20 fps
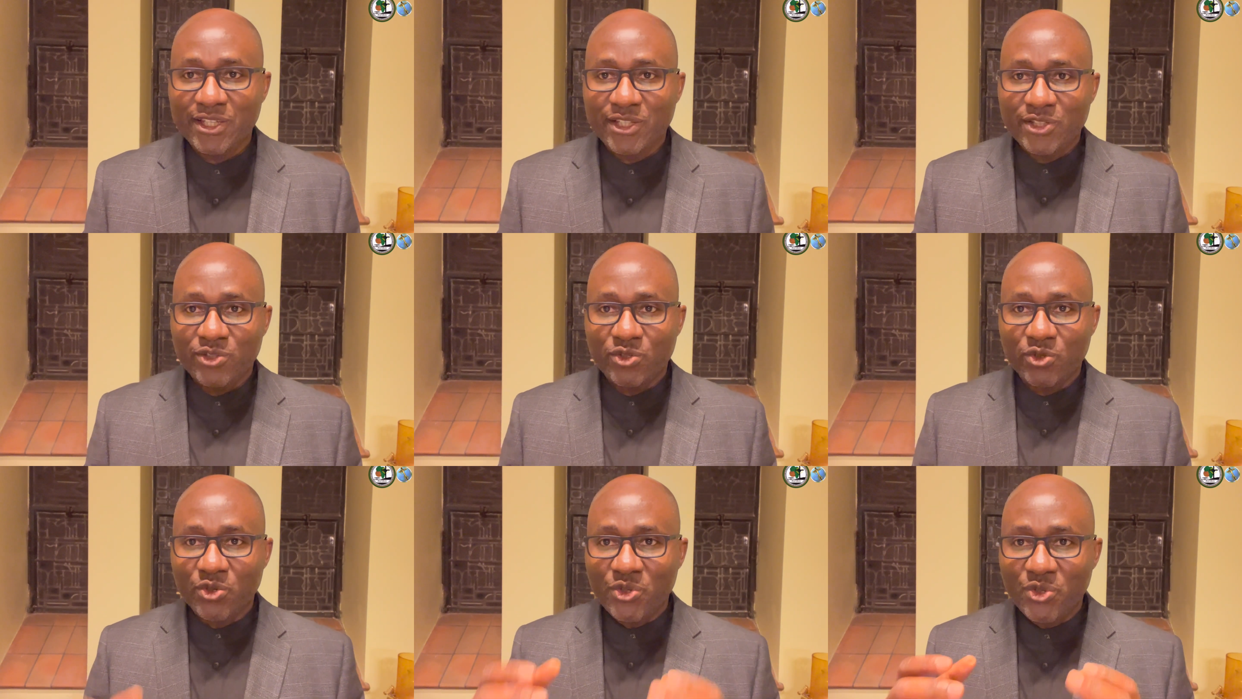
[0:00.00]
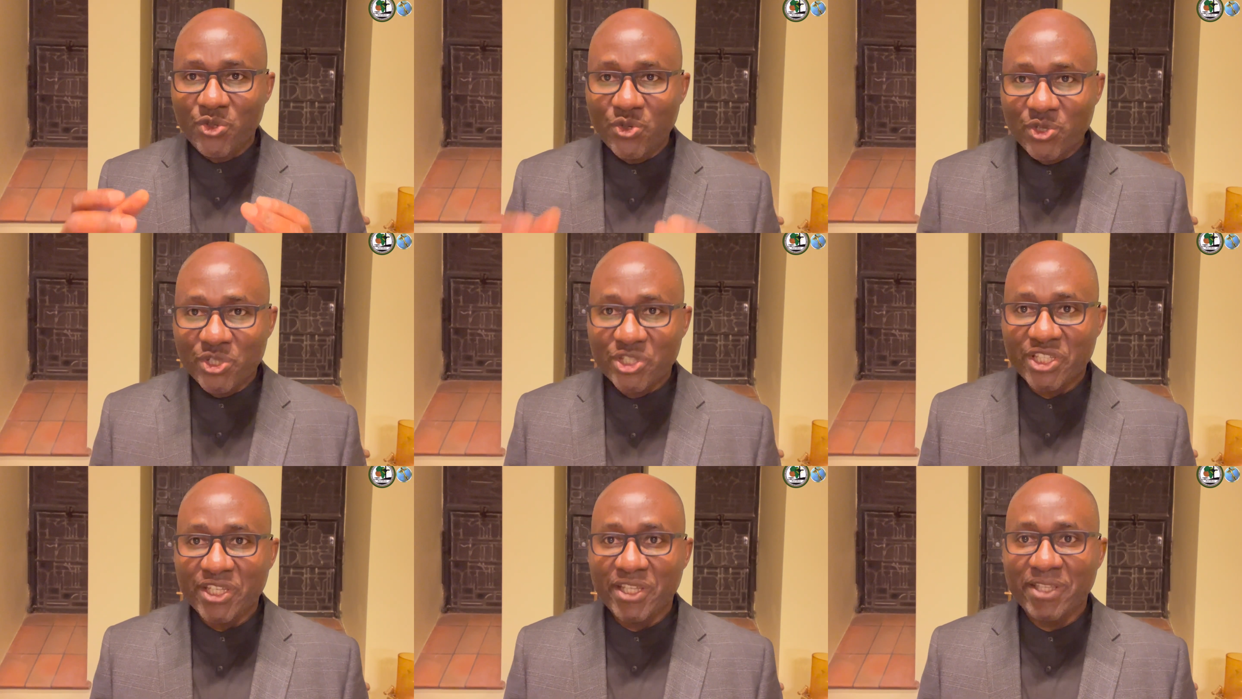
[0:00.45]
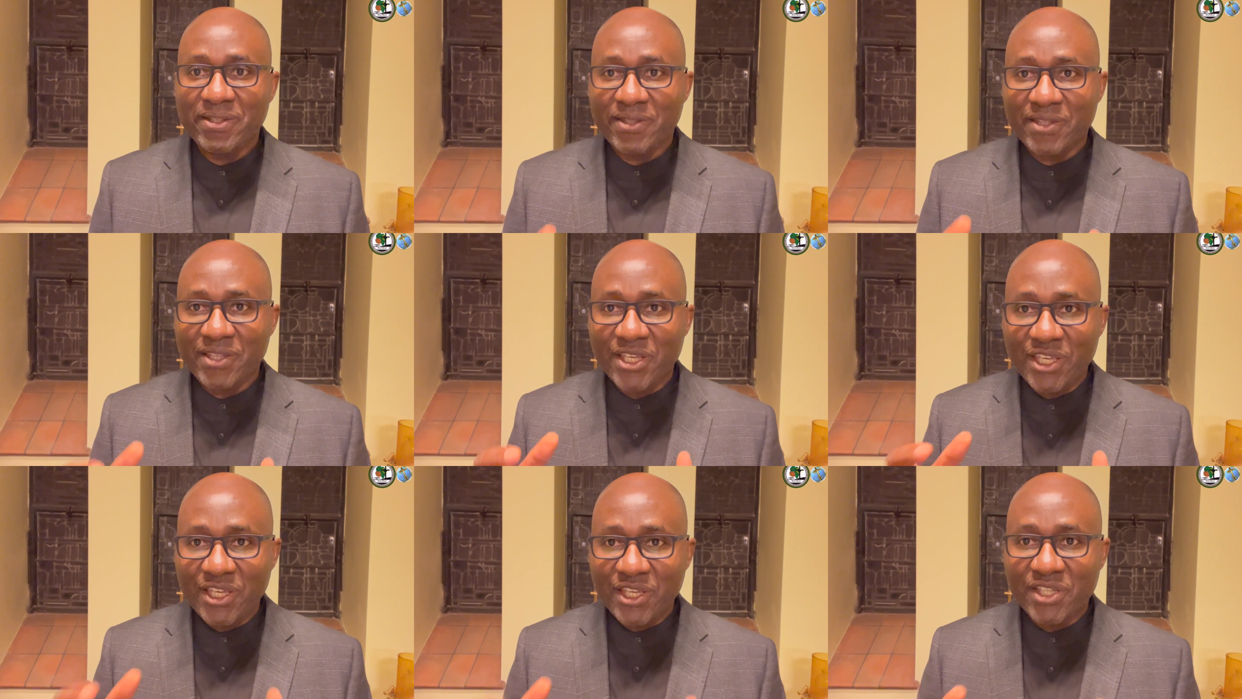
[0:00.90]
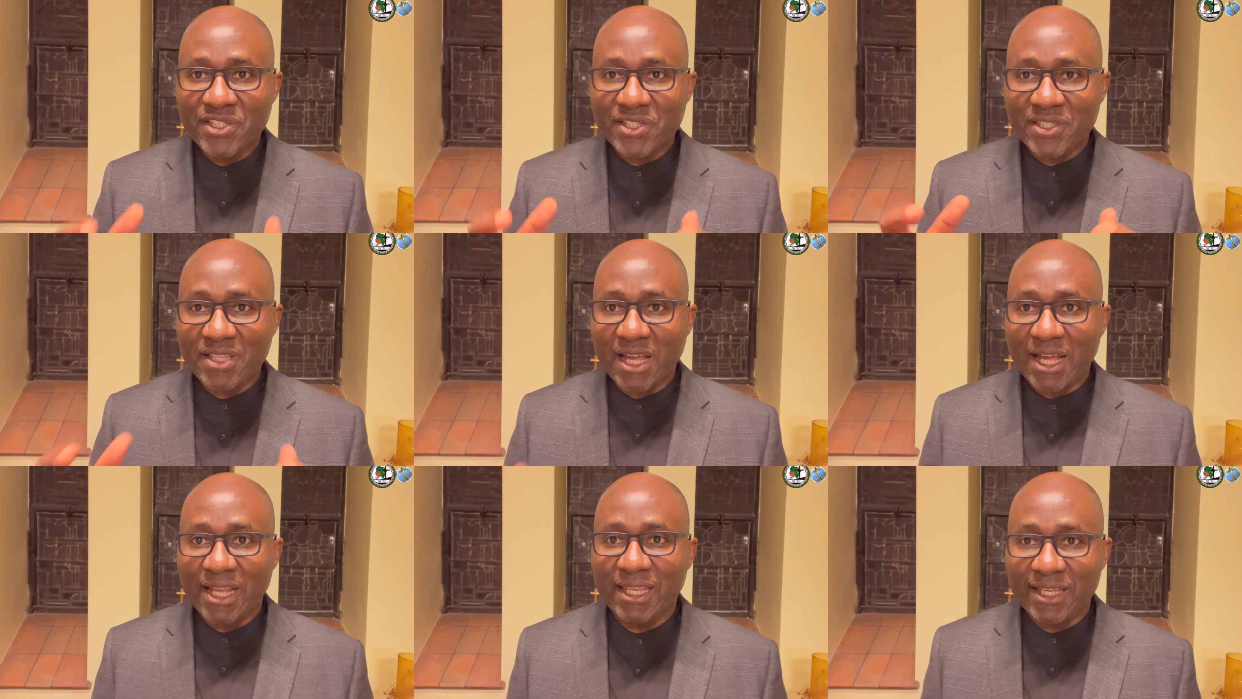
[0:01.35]
to using these
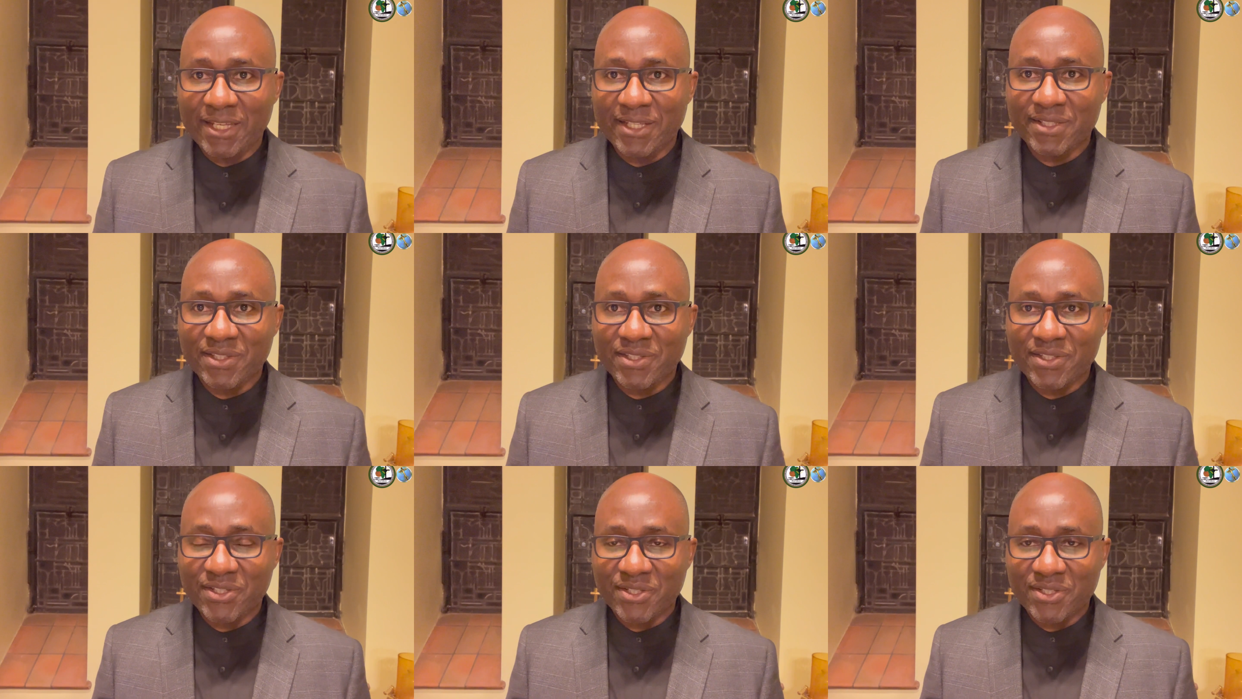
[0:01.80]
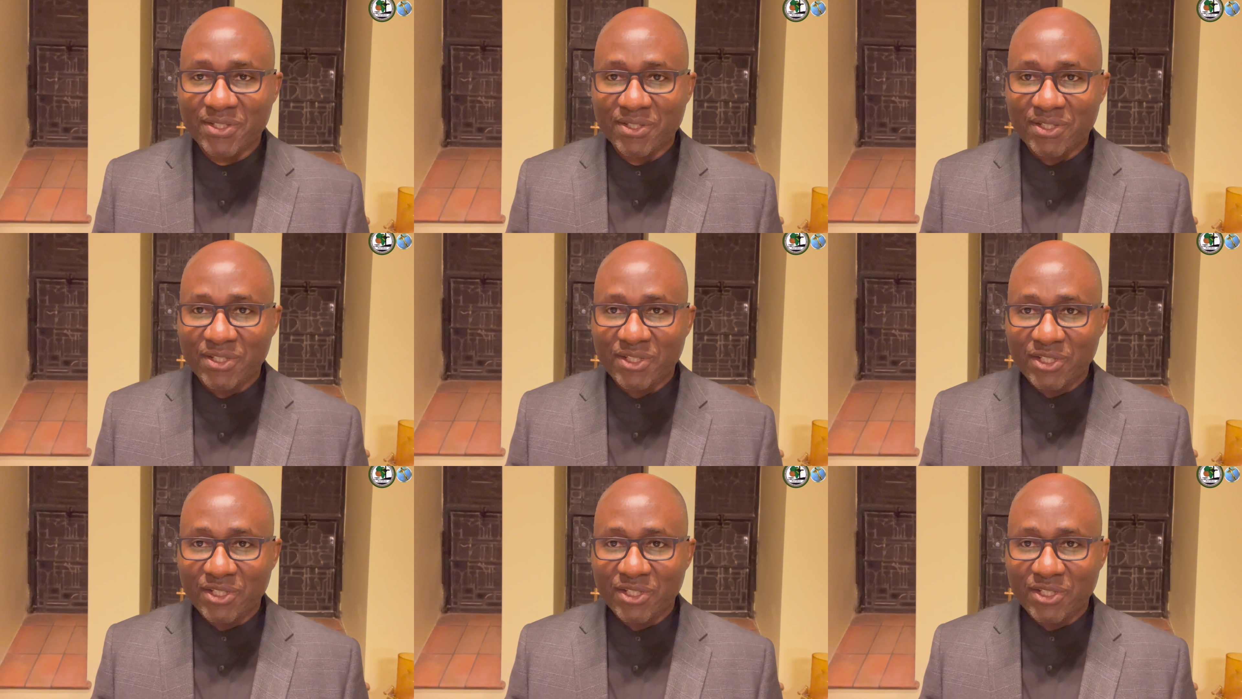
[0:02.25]
talents